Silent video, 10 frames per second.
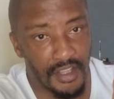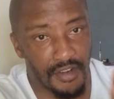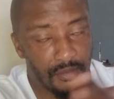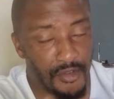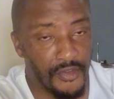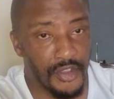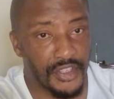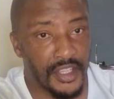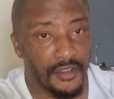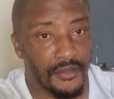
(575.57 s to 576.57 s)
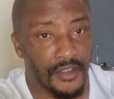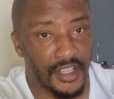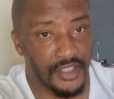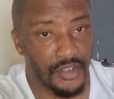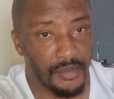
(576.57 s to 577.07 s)
remove yourself
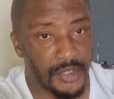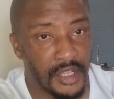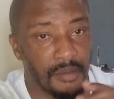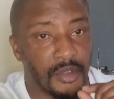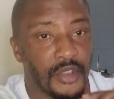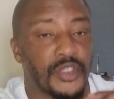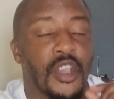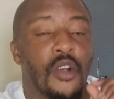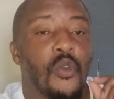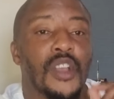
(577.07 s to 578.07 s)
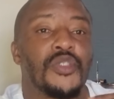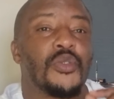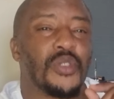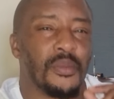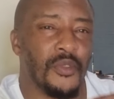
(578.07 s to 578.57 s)
as an obstacle, because once
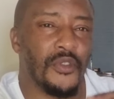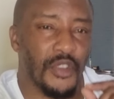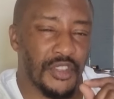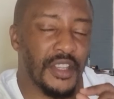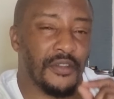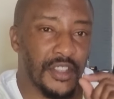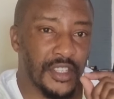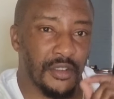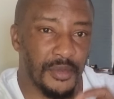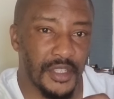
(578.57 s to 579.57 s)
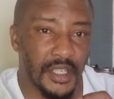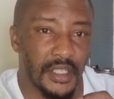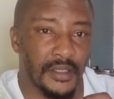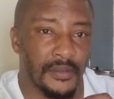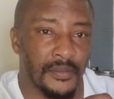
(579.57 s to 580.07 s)
you remove yourself as an
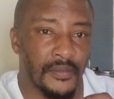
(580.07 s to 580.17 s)
obstacle,